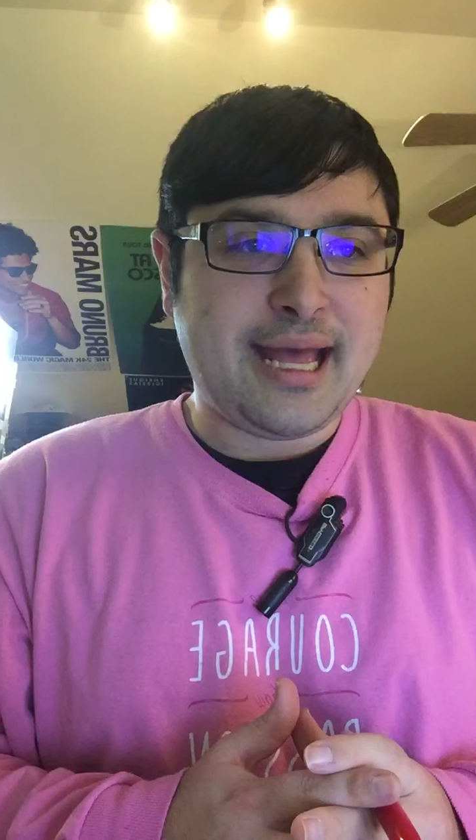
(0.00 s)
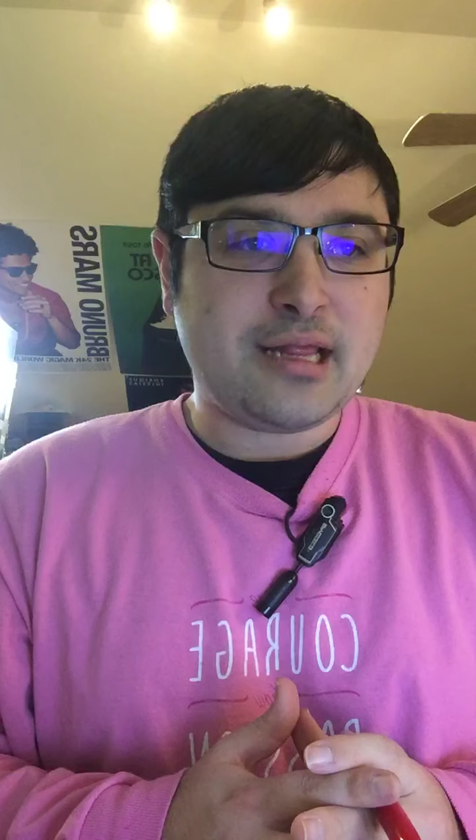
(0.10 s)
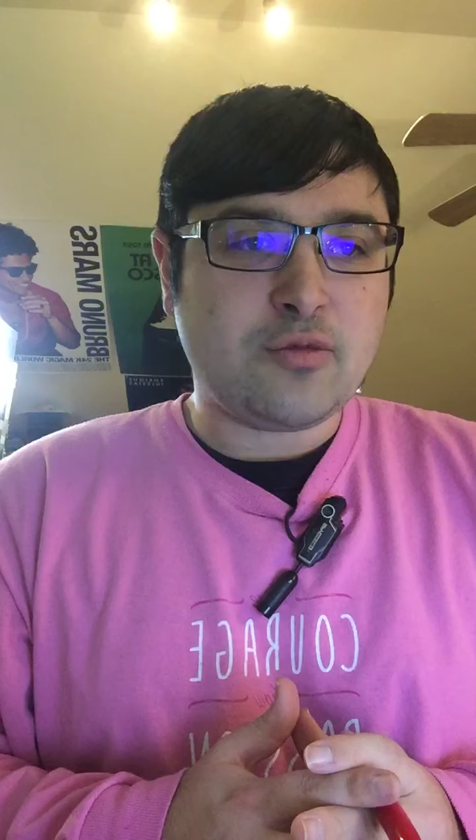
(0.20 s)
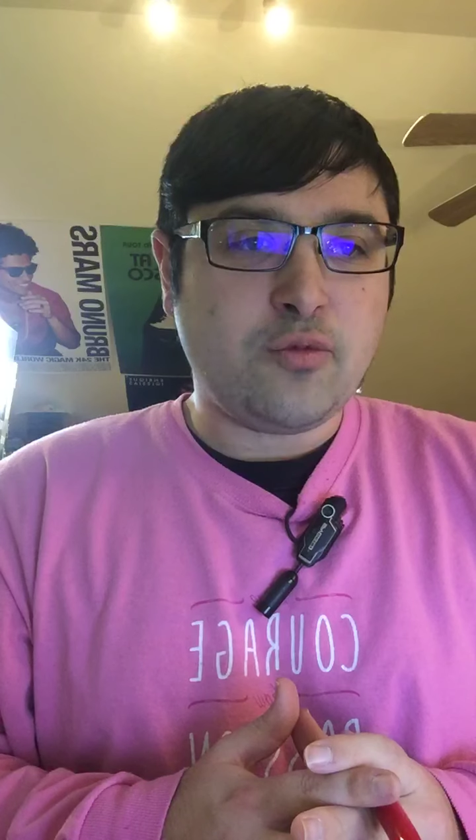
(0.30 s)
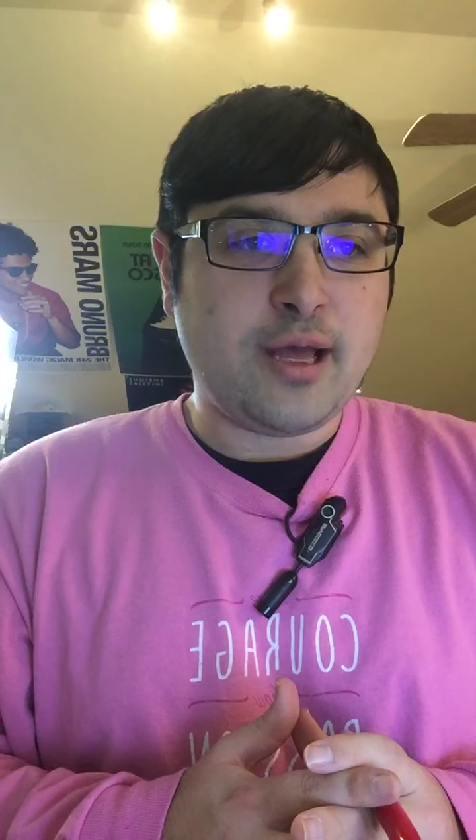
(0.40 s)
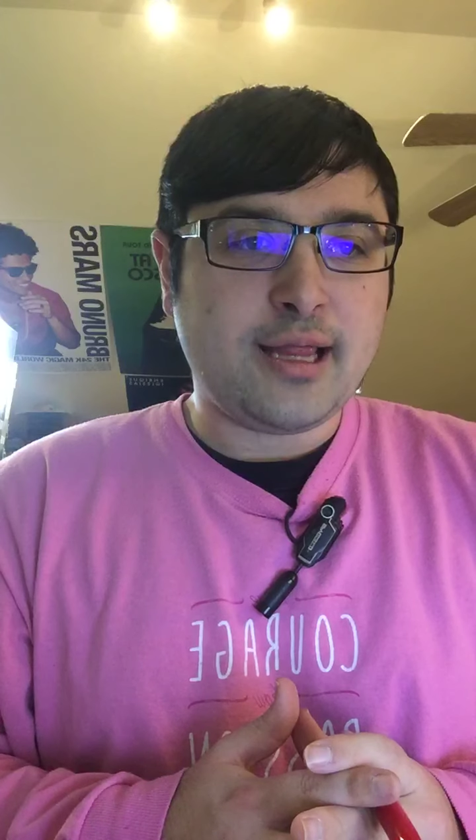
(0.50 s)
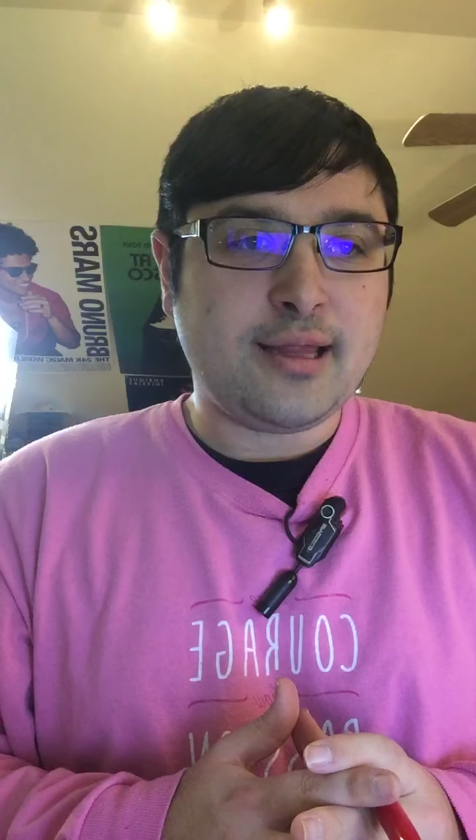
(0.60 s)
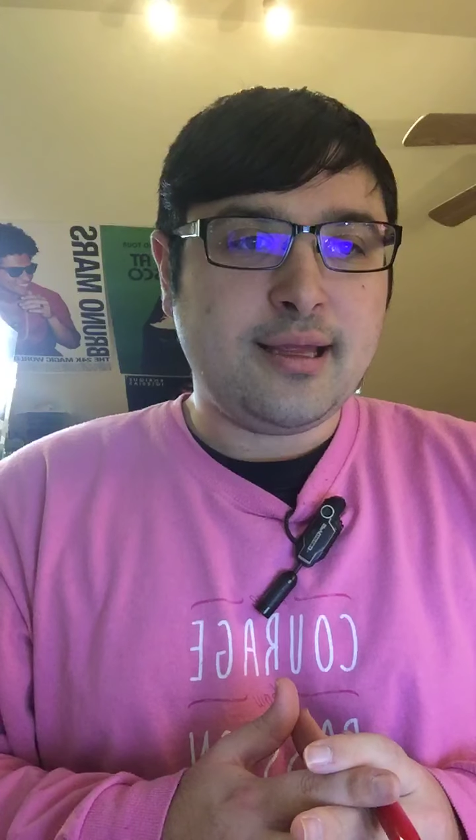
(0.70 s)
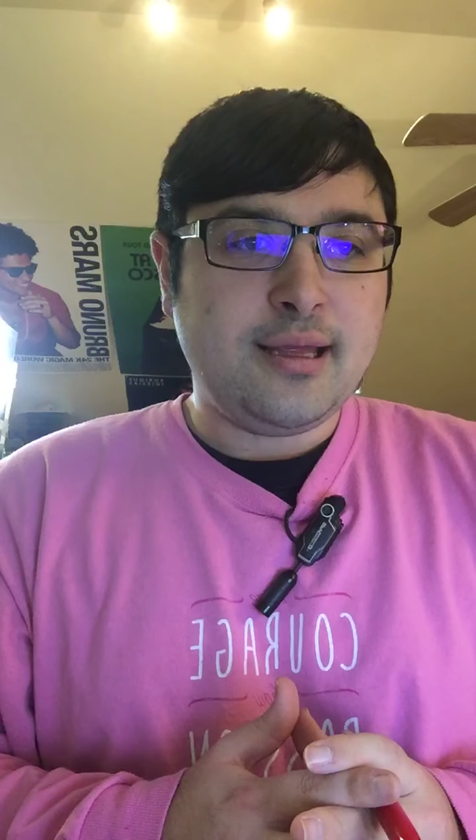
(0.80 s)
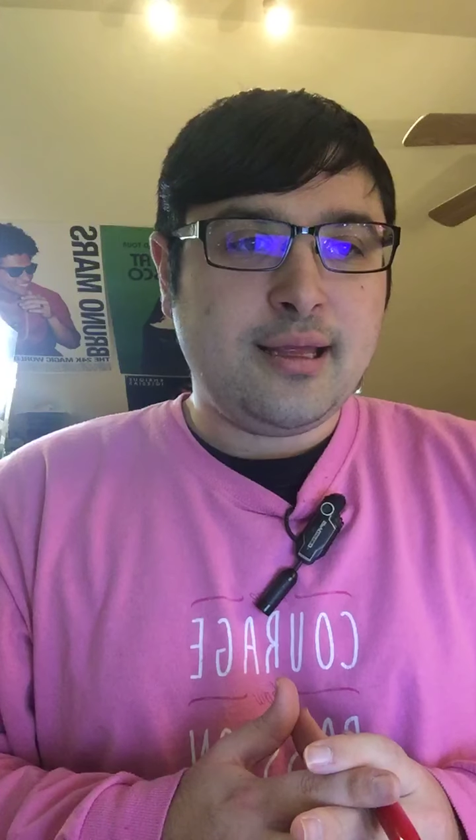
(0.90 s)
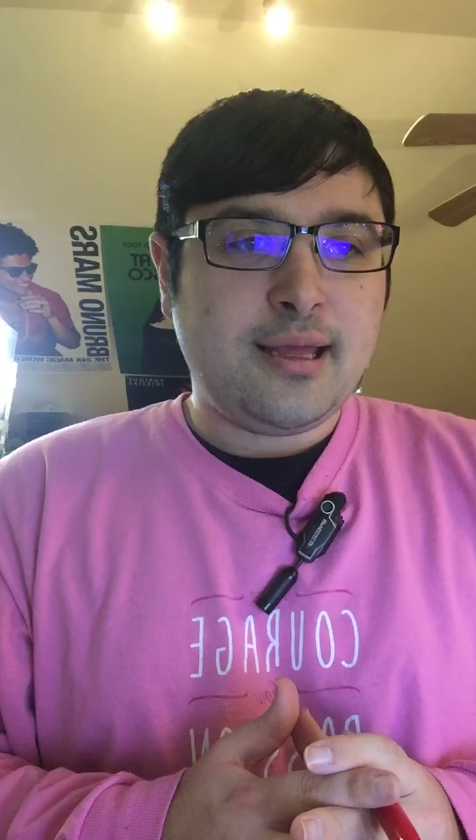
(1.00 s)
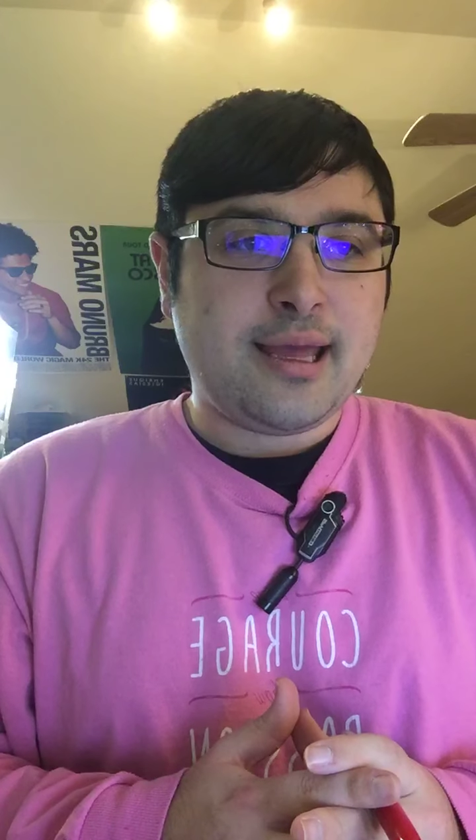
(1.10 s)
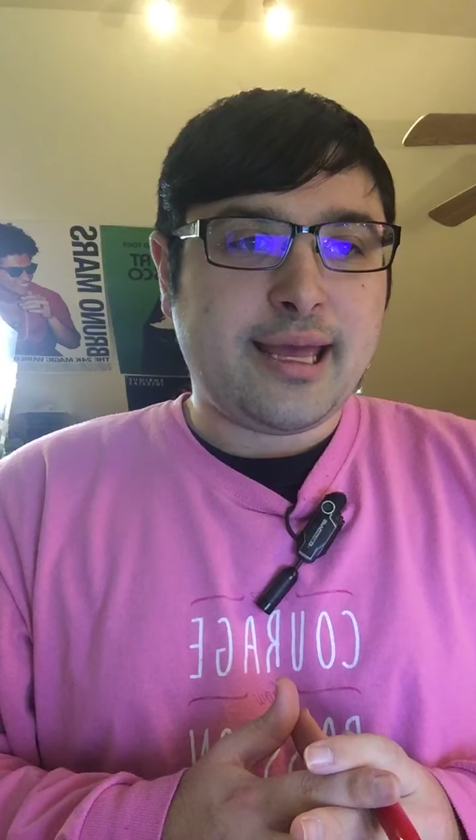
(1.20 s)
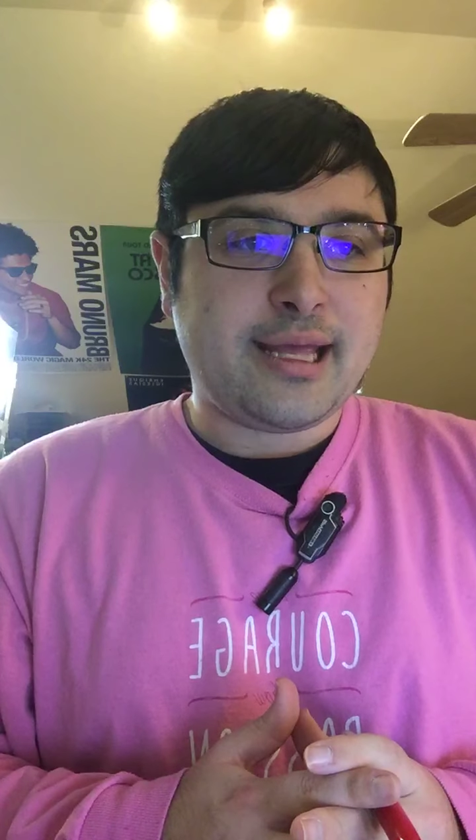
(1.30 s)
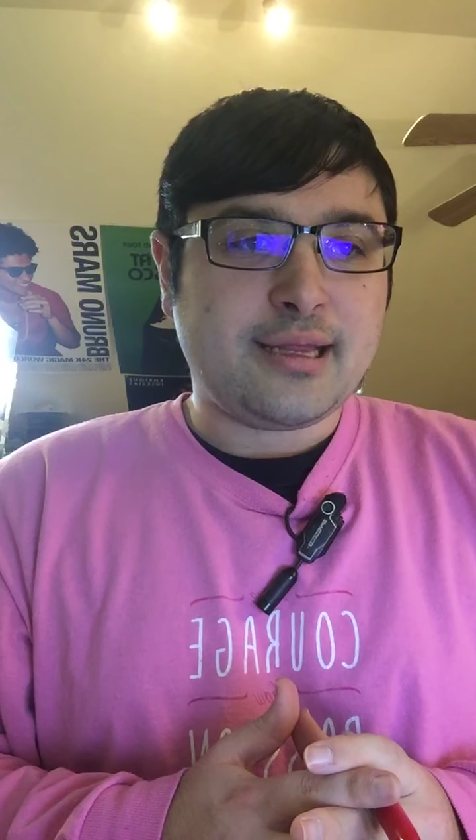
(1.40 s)
as well
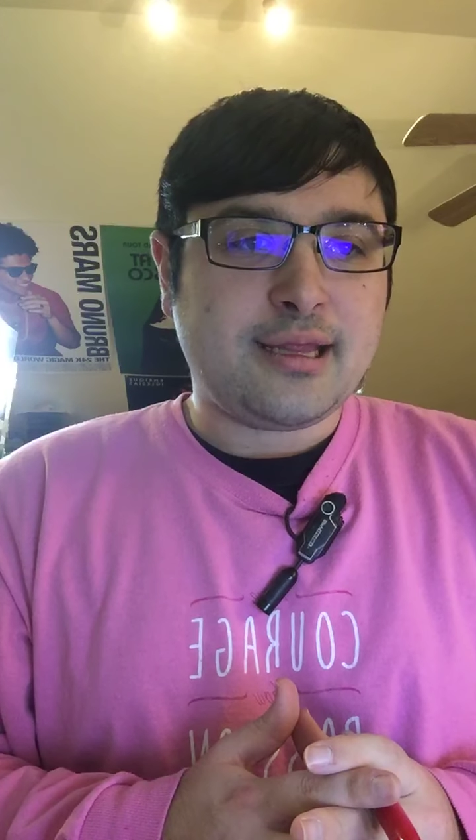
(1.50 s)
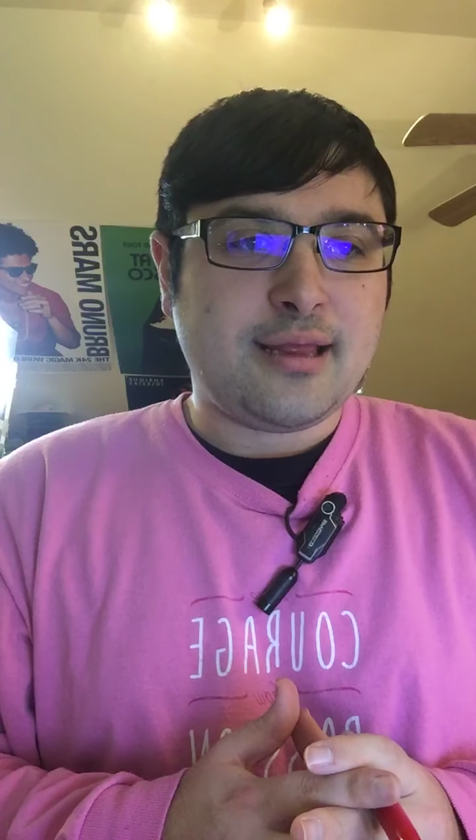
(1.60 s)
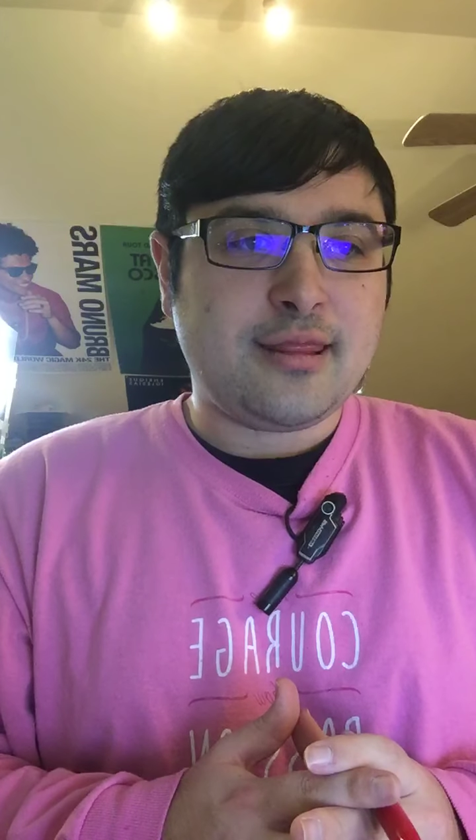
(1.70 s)
as